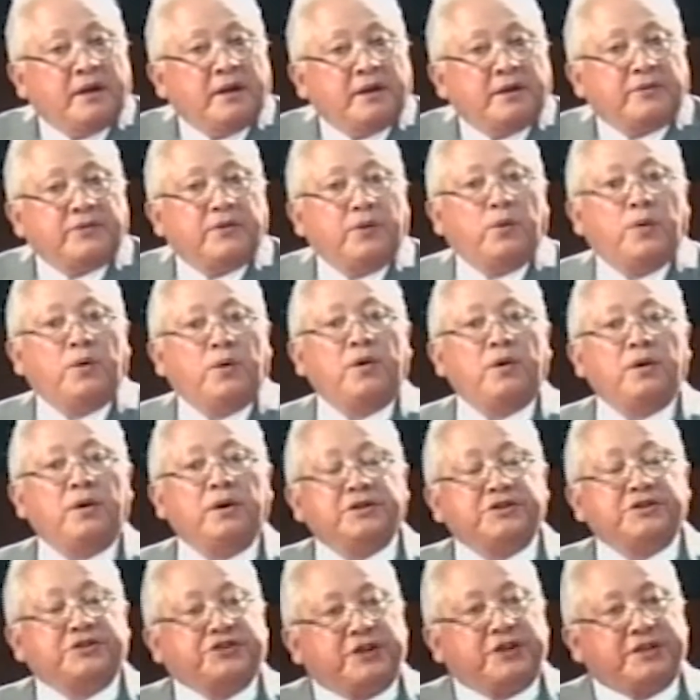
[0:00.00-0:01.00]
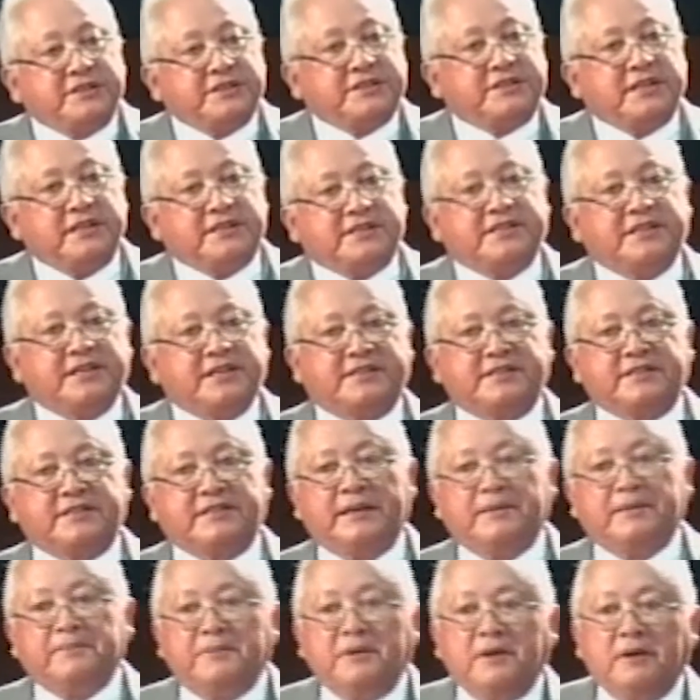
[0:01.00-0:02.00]
the whole justice
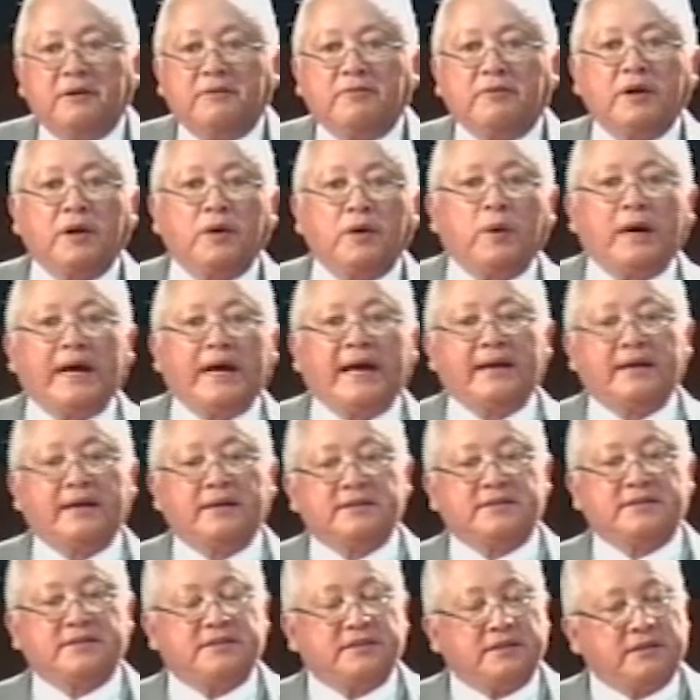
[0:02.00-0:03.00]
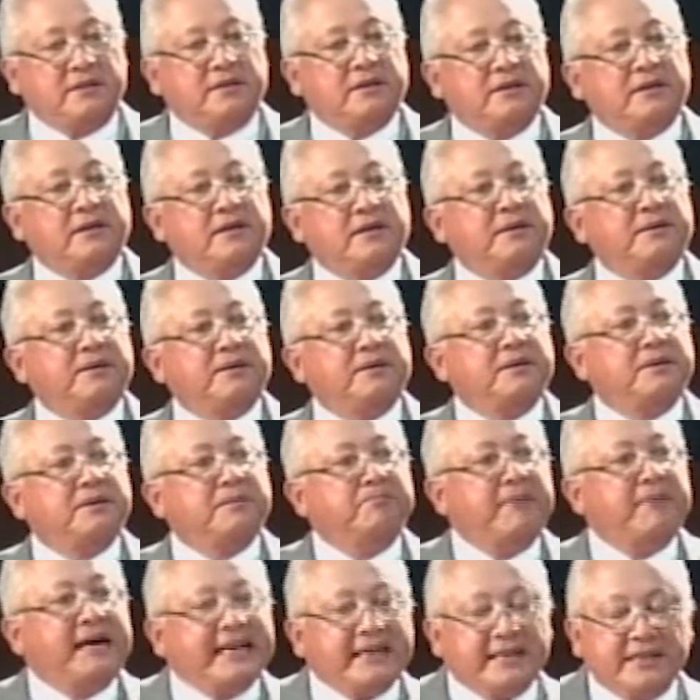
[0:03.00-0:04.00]
system requires
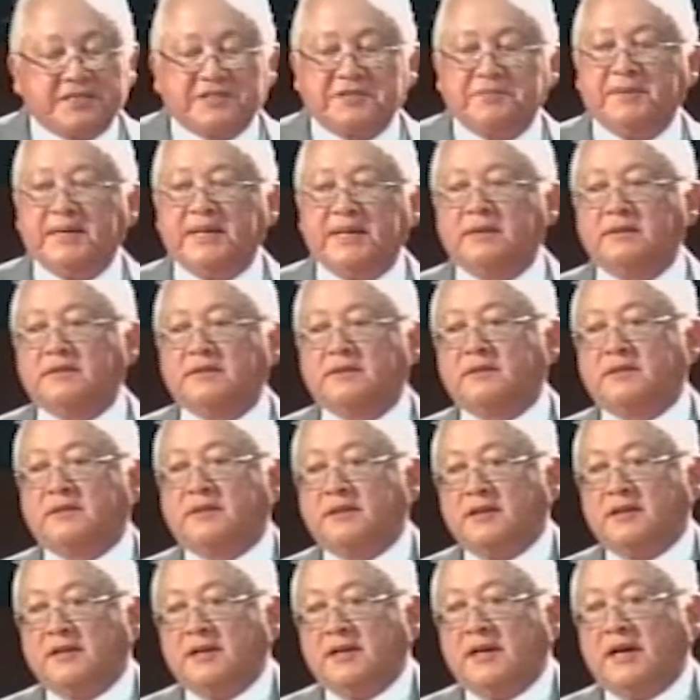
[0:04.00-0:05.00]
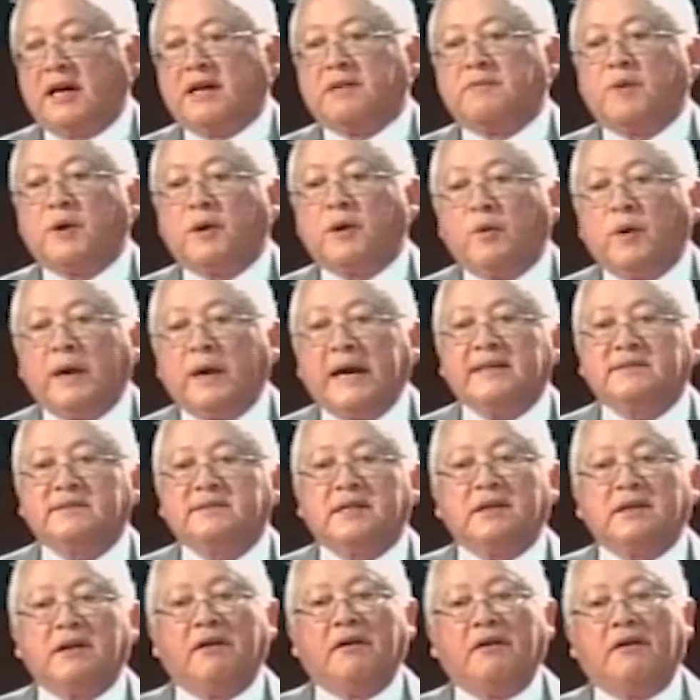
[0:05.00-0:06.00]
management and requires
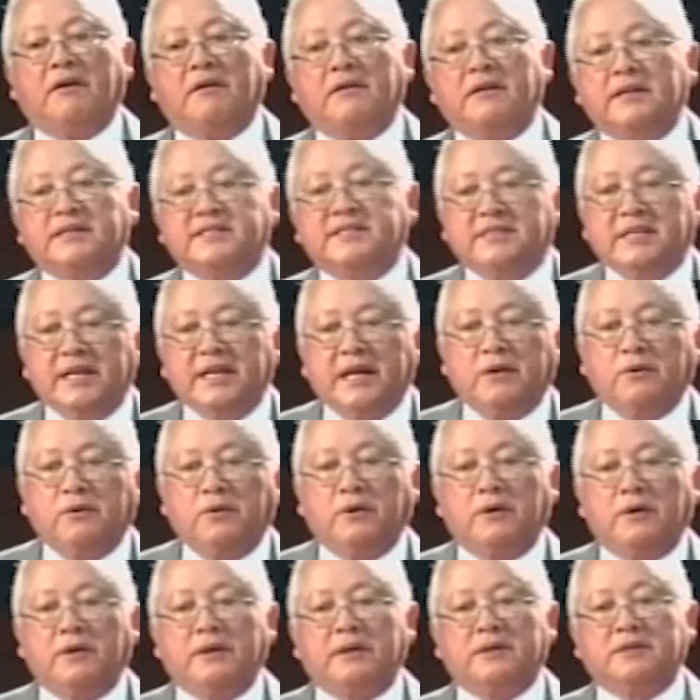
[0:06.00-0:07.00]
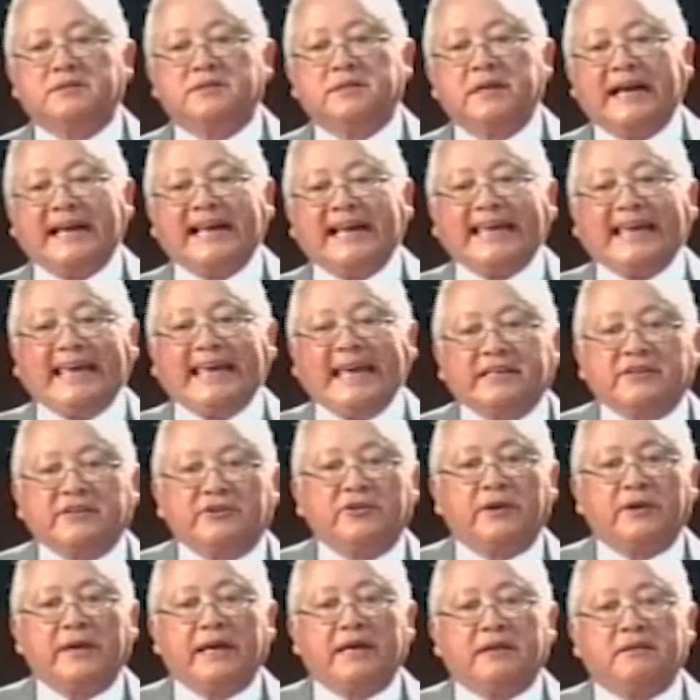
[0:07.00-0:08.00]
that all the stakeholders get
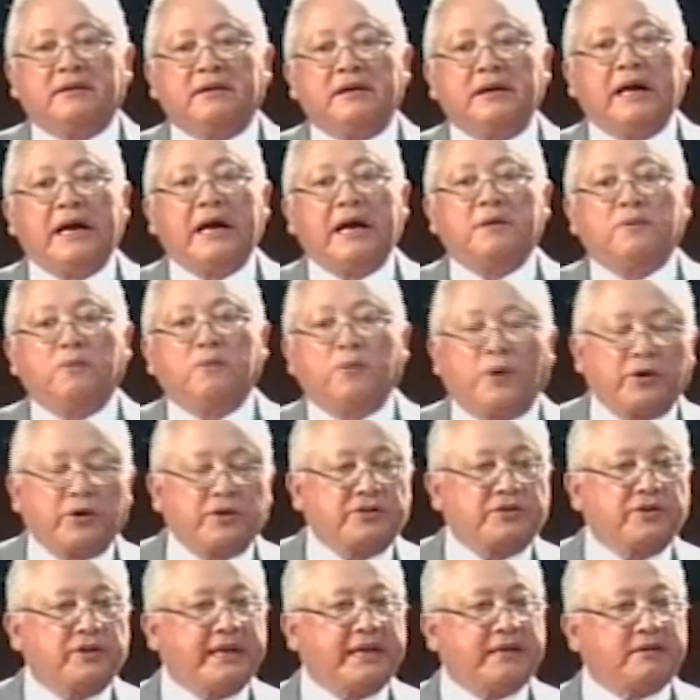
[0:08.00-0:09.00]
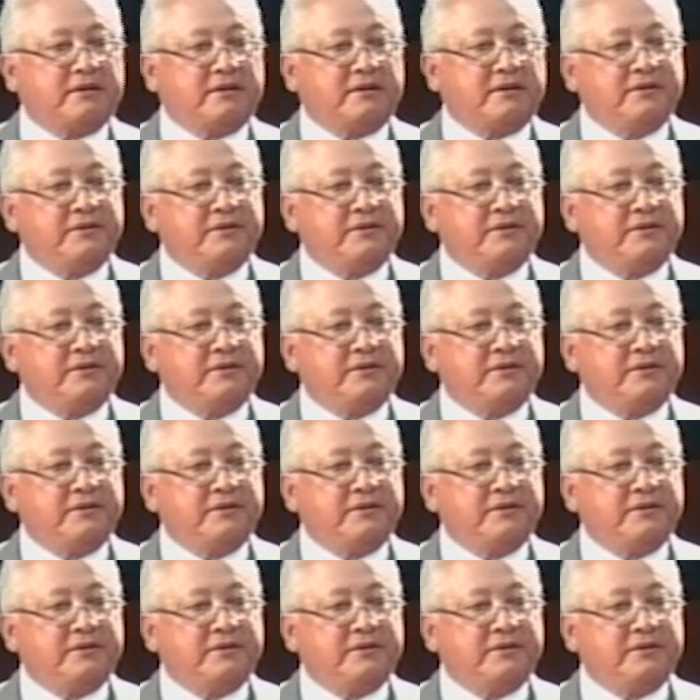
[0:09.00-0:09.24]
together and work together.